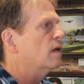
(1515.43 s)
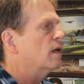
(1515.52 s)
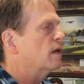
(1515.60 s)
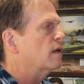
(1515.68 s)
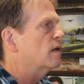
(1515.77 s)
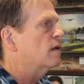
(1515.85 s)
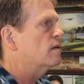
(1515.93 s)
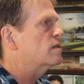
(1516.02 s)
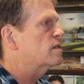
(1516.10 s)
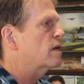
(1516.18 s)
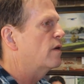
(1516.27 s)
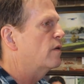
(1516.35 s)
And
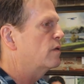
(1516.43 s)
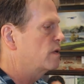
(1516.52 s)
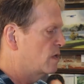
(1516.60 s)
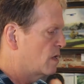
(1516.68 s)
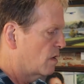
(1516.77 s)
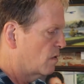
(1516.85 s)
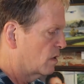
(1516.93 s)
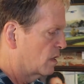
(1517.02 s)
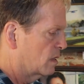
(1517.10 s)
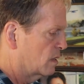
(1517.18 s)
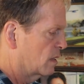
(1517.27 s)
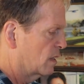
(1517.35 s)
so, you know,
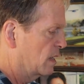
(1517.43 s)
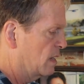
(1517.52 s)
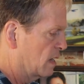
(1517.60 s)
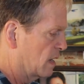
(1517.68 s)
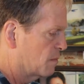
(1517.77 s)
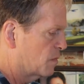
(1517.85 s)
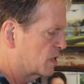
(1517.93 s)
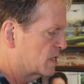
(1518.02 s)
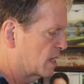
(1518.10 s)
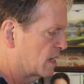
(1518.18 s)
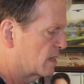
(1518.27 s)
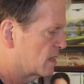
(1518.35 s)
again, I'm going to
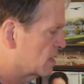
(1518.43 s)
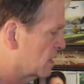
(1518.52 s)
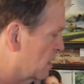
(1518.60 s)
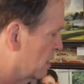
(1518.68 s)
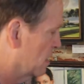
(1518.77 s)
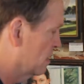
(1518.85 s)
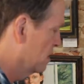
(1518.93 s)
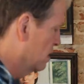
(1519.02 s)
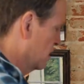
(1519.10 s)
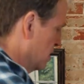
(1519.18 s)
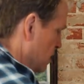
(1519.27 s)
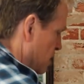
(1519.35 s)
say this again.
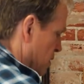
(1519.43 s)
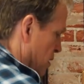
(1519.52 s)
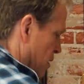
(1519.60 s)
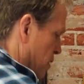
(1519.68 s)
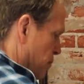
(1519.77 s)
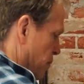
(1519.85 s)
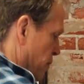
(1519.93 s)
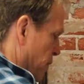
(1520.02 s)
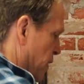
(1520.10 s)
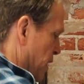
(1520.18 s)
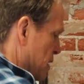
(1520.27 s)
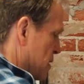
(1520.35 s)
Um,
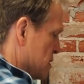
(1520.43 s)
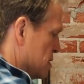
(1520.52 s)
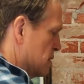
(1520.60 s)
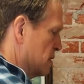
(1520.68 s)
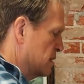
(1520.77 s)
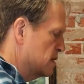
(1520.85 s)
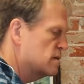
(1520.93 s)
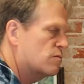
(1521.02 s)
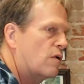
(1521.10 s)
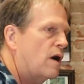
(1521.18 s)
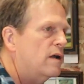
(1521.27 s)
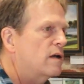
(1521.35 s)
this, this
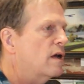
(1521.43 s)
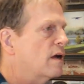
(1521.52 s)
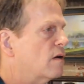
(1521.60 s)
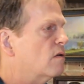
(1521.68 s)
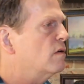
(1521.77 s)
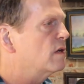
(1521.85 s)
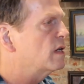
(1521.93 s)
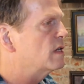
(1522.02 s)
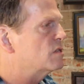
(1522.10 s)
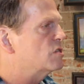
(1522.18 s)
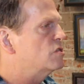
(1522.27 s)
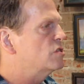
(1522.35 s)
right now
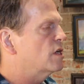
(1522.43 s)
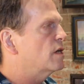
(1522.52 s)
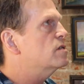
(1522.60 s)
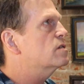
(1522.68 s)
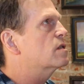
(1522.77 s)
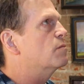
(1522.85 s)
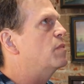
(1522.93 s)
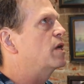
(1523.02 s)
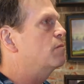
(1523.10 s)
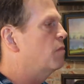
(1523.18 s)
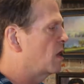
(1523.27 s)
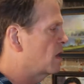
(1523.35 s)
is just the
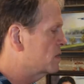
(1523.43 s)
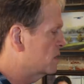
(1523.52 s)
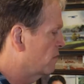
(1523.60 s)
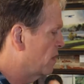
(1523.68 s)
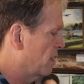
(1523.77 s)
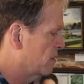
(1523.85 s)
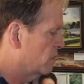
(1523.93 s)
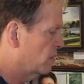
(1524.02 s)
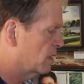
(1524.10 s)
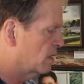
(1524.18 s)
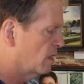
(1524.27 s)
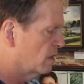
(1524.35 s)
big blocks of value
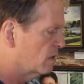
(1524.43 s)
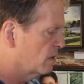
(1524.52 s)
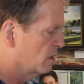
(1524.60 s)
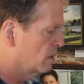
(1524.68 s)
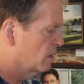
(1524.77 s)
and color.